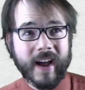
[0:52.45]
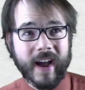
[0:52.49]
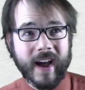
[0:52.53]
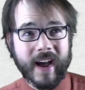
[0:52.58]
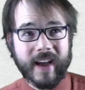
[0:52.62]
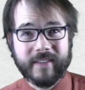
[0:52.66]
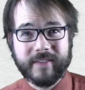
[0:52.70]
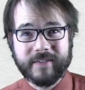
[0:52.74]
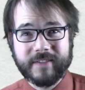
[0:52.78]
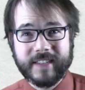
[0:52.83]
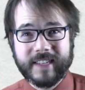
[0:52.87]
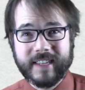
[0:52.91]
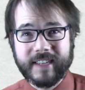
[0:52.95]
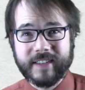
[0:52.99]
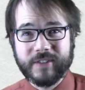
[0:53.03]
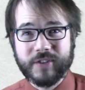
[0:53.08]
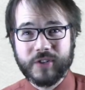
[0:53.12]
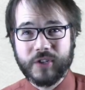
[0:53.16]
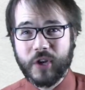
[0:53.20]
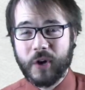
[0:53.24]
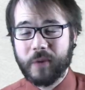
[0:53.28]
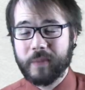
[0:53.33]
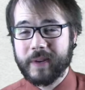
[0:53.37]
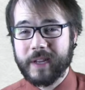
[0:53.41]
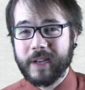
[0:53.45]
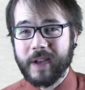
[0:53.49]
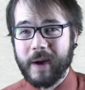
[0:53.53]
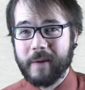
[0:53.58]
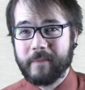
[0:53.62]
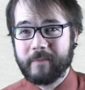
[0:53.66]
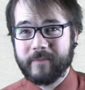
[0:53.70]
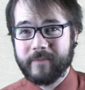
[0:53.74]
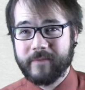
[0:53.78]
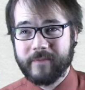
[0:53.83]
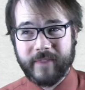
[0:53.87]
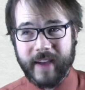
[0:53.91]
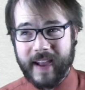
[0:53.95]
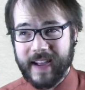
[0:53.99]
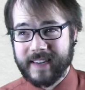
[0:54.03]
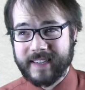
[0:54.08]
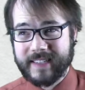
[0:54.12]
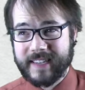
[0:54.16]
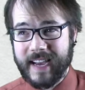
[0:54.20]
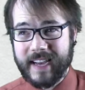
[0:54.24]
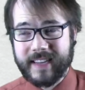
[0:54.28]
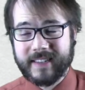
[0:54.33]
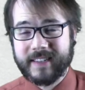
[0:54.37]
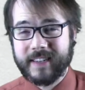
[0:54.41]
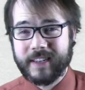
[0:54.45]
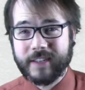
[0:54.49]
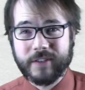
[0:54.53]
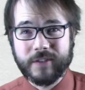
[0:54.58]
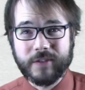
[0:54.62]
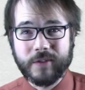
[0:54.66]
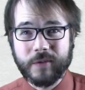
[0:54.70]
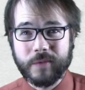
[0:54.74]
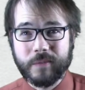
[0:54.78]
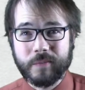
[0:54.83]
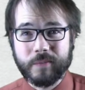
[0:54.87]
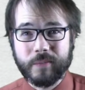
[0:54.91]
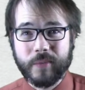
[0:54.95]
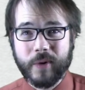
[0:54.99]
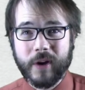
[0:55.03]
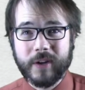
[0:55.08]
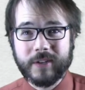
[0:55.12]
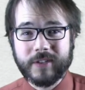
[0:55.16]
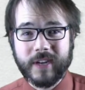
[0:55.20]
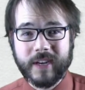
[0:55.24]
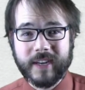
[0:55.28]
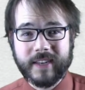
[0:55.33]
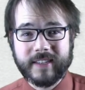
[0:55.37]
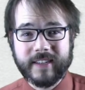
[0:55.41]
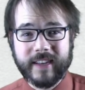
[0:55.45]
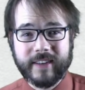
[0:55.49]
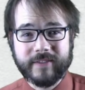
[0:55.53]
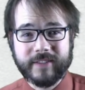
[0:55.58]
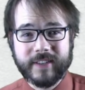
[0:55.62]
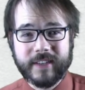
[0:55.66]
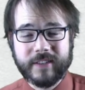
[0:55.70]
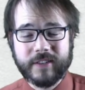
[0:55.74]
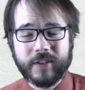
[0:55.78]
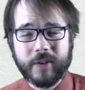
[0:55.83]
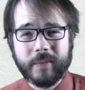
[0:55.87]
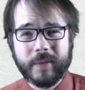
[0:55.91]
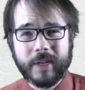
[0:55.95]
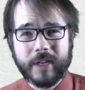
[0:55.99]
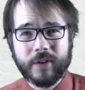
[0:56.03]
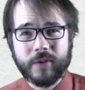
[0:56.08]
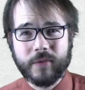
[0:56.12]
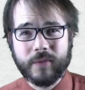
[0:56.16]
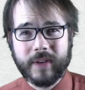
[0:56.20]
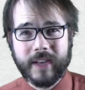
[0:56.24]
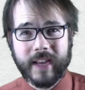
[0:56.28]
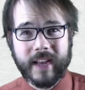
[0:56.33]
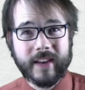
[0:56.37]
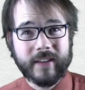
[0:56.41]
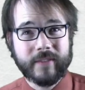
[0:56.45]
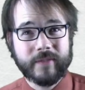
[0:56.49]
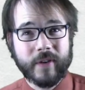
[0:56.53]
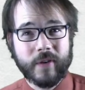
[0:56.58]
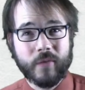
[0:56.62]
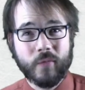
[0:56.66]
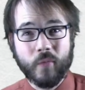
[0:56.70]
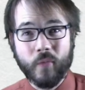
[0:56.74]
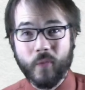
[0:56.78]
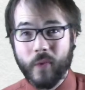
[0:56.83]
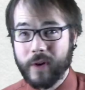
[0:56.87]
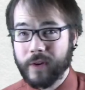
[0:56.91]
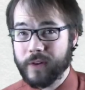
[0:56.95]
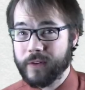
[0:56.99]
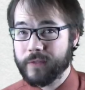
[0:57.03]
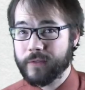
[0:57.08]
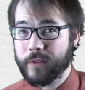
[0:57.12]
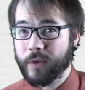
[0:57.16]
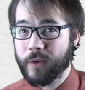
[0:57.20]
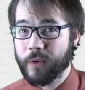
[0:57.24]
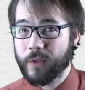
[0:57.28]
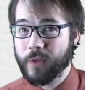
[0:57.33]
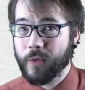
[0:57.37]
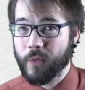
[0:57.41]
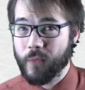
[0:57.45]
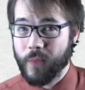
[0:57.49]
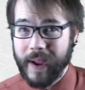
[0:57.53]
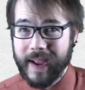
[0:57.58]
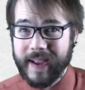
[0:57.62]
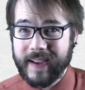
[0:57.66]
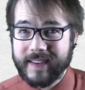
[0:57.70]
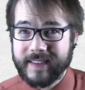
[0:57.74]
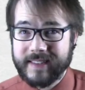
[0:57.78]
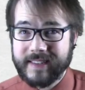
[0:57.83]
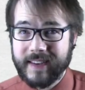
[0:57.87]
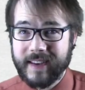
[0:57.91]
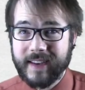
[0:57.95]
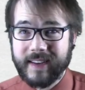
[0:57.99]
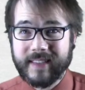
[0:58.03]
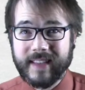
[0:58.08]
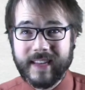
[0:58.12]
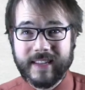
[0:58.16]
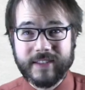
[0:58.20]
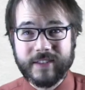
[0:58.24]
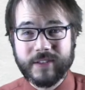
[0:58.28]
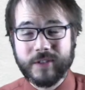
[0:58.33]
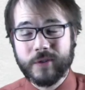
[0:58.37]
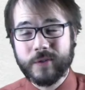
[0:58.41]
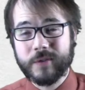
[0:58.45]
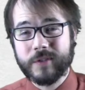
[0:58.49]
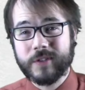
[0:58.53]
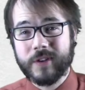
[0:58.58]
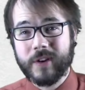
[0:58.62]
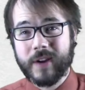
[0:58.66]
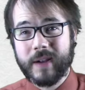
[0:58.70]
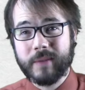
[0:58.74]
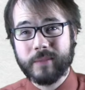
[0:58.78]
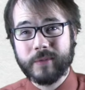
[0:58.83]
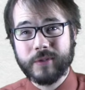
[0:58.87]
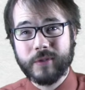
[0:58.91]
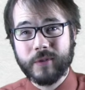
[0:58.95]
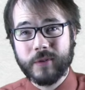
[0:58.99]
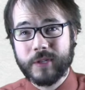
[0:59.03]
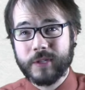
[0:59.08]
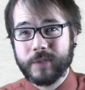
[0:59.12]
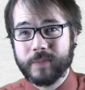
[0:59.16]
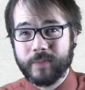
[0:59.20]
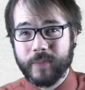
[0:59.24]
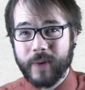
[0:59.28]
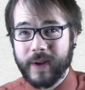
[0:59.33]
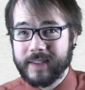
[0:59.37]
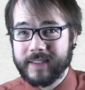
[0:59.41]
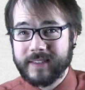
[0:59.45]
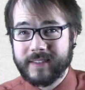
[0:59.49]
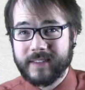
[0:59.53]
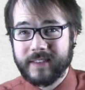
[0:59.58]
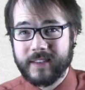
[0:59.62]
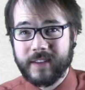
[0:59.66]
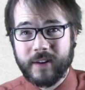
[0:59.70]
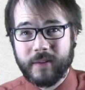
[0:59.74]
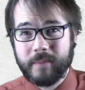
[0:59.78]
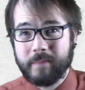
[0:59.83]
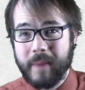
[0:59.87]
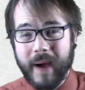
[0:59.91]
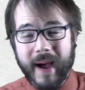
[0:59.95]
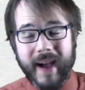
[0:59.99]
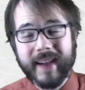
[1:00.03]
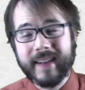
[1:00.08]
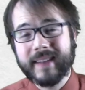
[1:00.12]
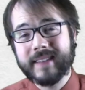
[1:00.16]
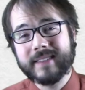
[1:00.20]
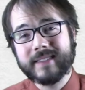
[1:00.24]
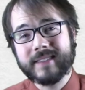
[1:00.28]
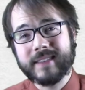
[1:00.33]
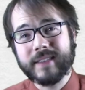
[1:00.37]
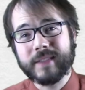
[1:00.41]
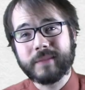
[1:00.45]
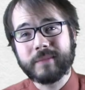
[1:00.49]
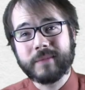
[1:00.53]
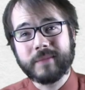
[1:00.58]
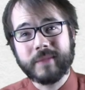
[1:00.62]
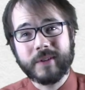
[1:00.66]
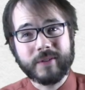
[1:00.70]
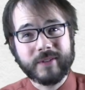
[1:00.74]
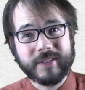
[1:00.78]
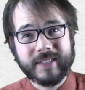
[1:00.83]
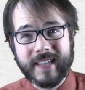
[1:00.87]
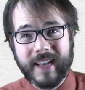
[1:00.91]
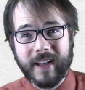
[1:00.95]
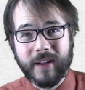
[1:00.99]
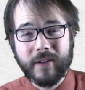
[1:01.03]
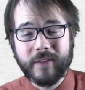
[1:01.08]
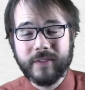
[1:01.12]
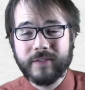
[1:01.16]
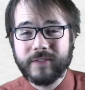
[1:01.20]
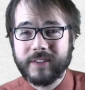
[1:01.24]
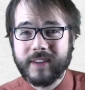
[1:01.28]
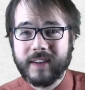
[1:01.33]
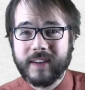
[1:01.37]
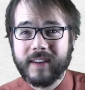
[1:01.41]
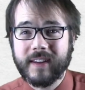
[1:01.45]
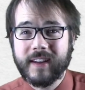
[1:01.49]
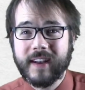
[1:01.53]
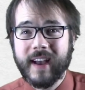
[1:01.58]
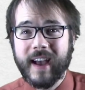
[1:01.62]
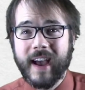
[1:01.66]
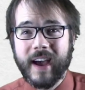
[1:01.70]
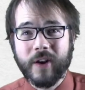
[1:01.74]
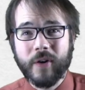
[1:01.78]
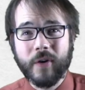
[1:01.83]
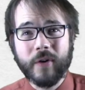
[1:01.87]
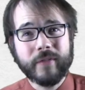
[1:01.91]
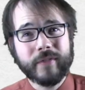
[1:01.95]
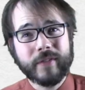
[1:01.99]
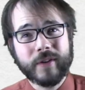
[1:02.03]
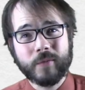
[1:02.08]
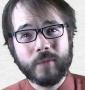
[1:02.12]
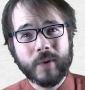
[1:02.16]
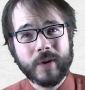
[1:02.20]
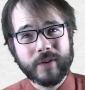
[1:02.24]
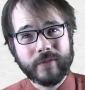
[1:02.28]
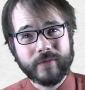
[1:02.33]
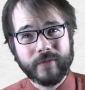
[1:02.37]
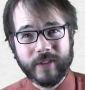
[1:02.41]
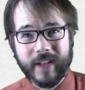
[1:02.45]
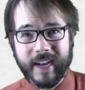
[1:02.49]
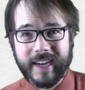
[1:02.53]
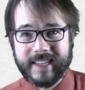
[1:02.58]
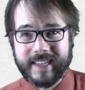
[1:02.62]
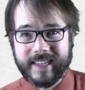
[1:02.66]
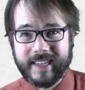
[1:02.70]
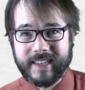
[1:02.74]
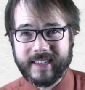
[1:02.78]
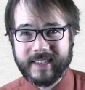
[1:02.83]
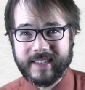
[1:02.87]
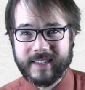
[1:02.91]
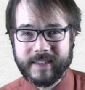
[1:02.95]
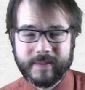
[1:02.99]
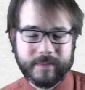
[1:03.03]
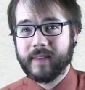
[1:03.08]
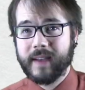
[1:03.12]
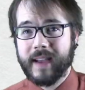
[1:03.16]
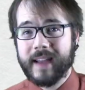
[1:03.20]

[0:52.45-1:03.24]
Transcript: I've seen so many um, fantastic student projects. I've seen so many creative and wonderful ways that students are able to express their minds and their selves and, and all of their wonderful ideas.